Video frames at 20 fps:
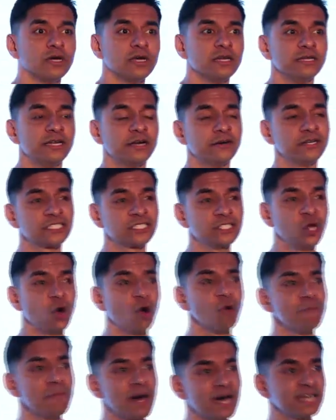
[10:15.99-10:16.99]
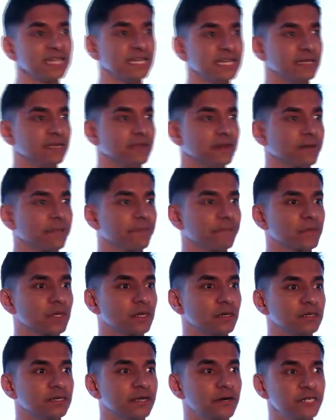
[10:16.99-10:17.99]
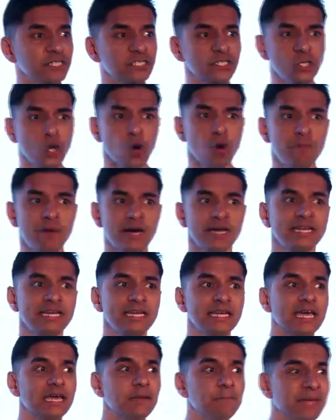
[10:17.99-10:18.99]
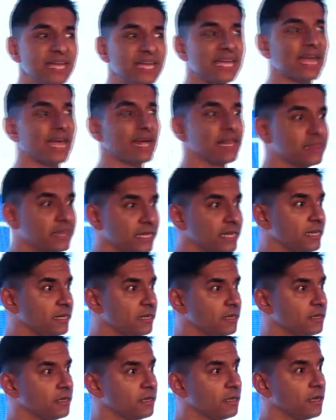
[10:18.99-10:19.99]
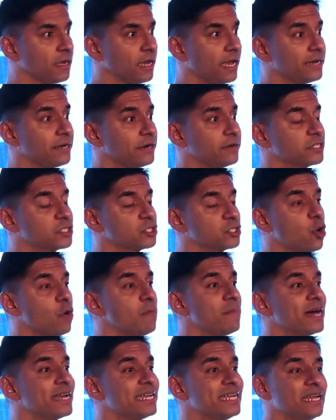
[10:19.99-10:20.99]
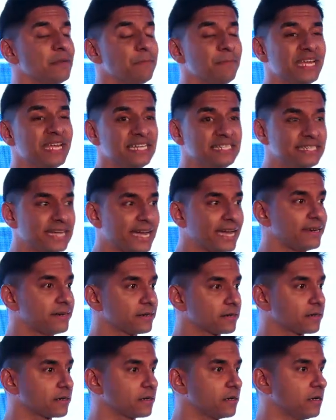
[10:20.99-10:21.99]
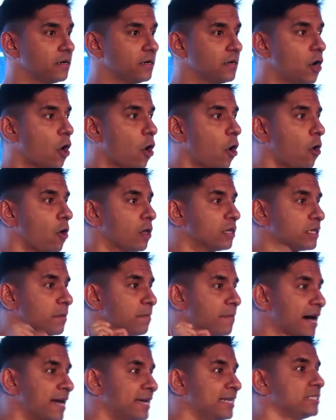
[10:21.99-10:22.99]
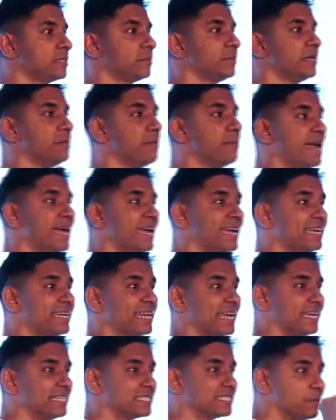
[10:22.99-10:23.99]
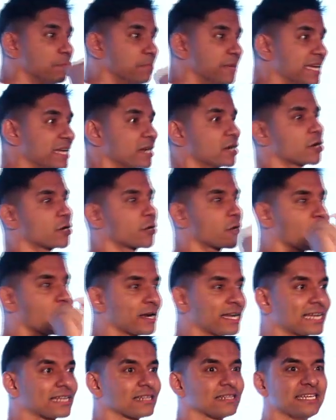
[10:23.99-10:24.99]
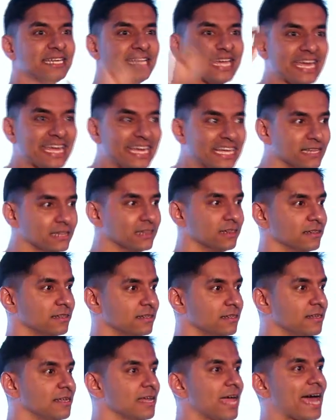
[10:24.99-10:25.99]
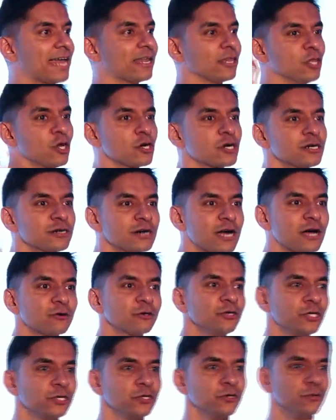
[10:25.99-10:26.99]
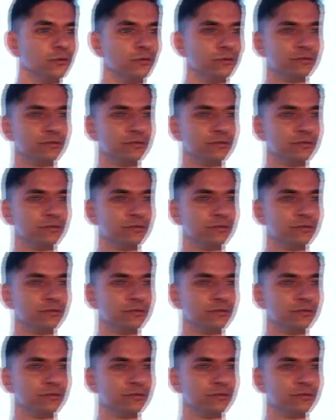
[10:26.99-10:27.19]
There is no money in being healthy, and there is no money in being dead. All the money to be made is in being chronically ill. And look around you.